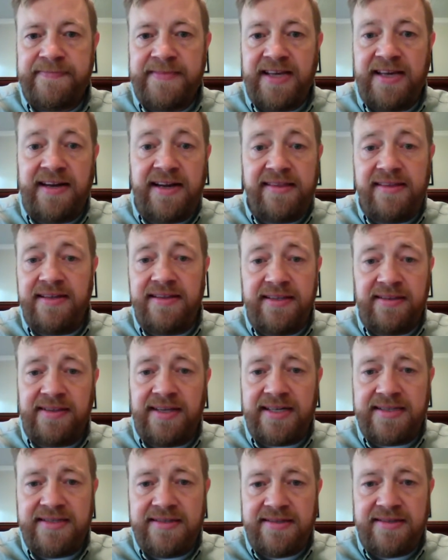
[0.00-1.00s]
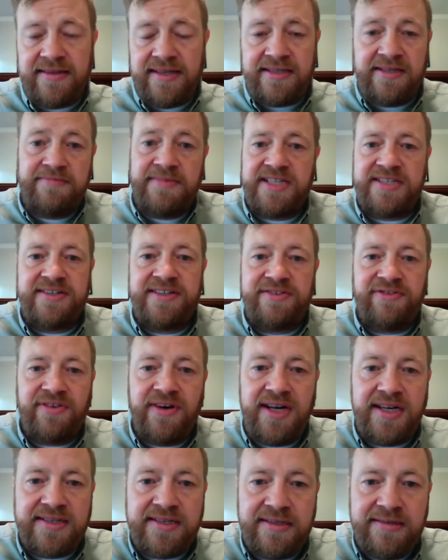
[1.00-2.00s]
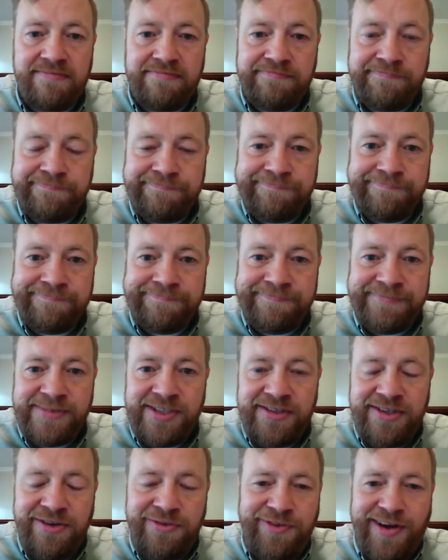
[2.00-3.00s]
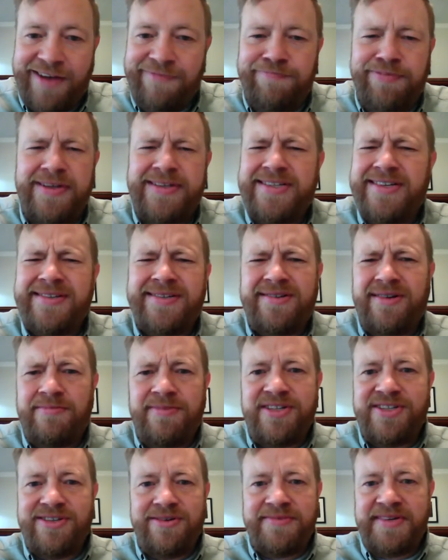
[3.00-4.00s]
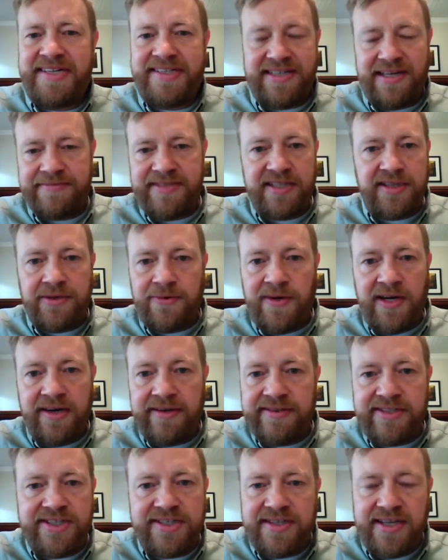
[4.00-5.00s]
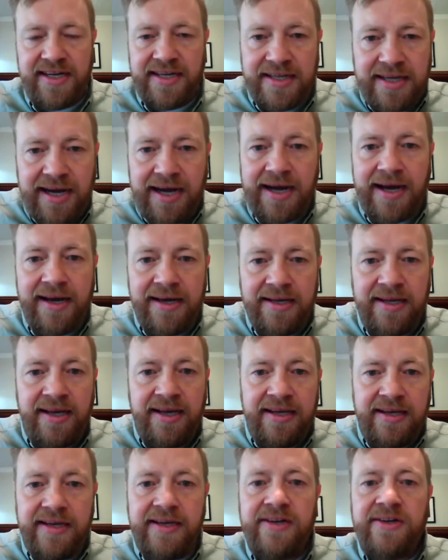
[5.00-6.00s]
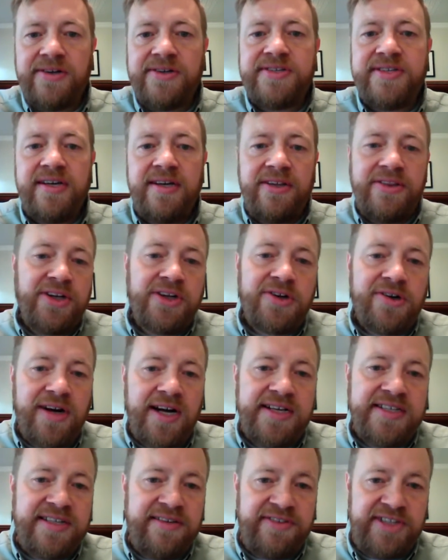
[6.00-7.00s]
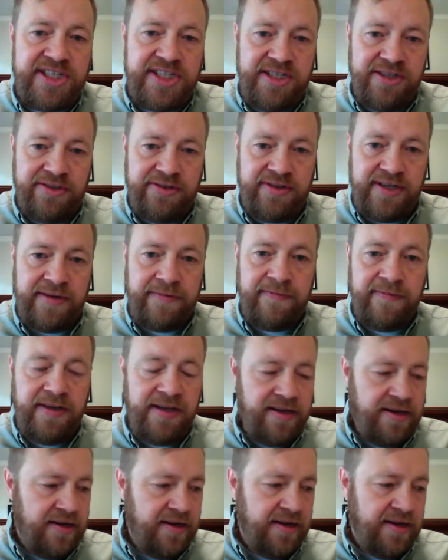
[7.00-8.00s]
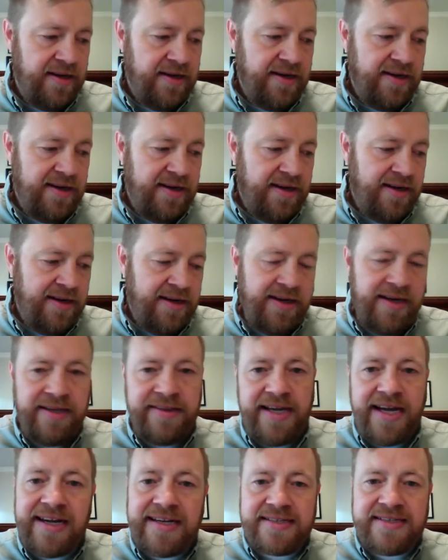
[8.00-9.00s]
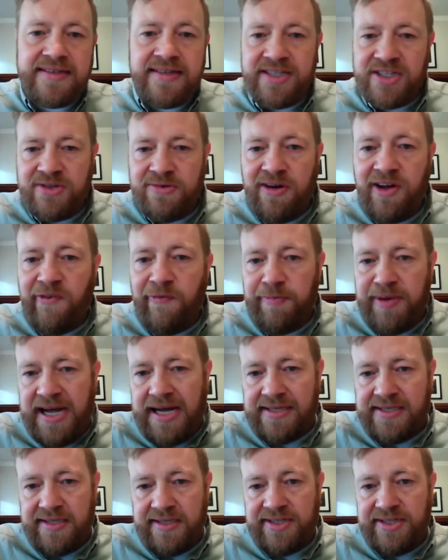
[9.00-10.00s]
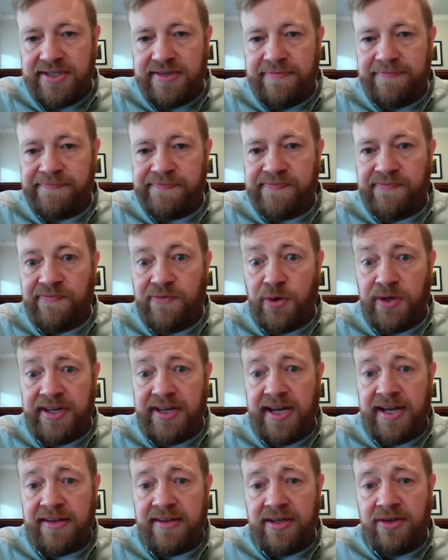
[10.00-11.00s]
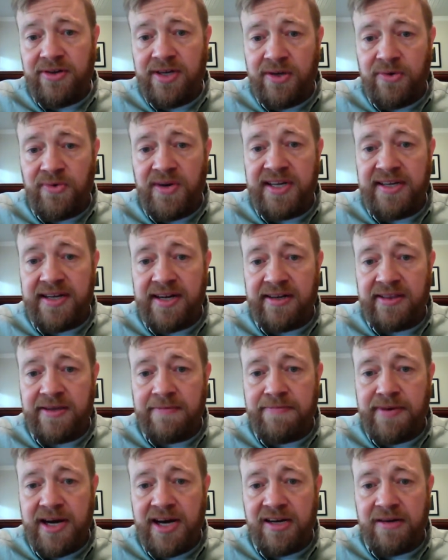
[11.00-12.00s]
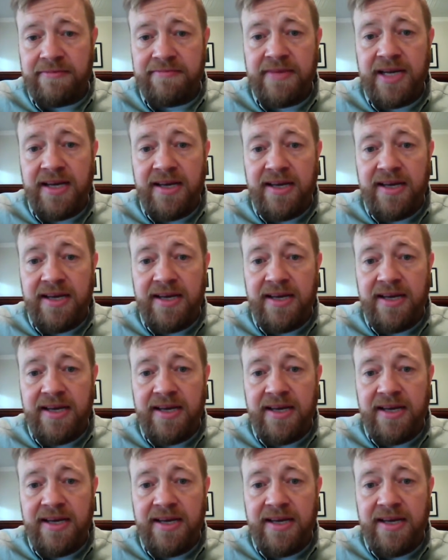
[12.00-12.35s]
And I think that that's a message for us. I've preached this sermon so many times at the well, just that God hears the cries of his children. In the Exodus 12 passage for today that you can read down at the bottom,